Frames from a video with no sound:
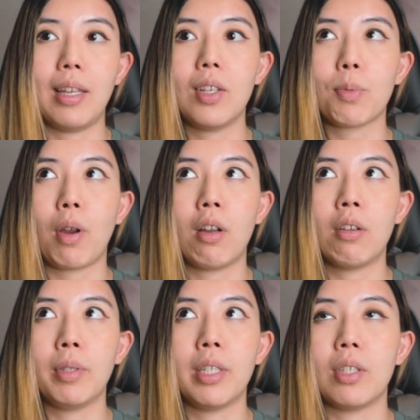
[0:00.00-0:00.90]
It is
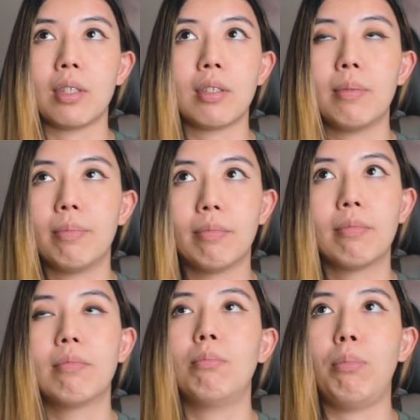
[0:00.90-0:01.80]
probably just
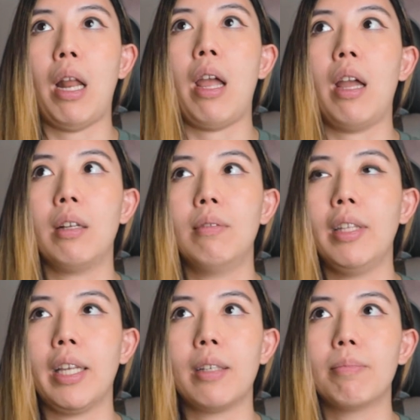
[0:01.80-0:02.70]
blah,
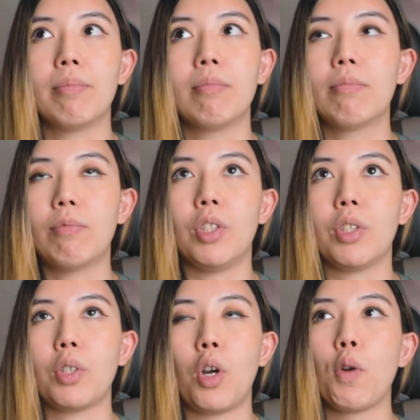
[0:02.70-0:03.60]
like
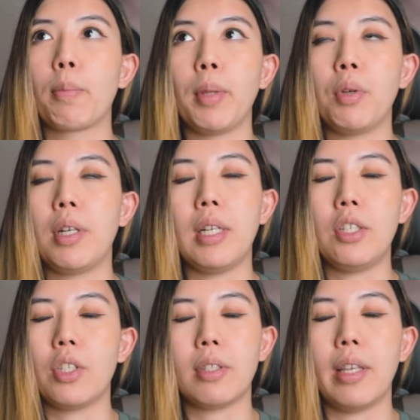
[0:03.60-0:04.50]
just overbloated
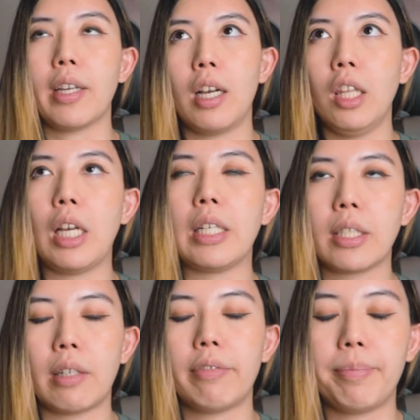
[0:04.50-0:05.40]
and just like a lot of
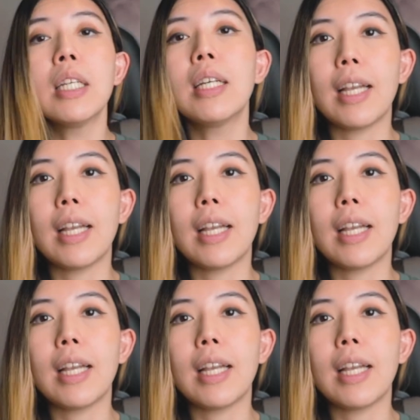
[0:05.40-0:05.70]
stuff.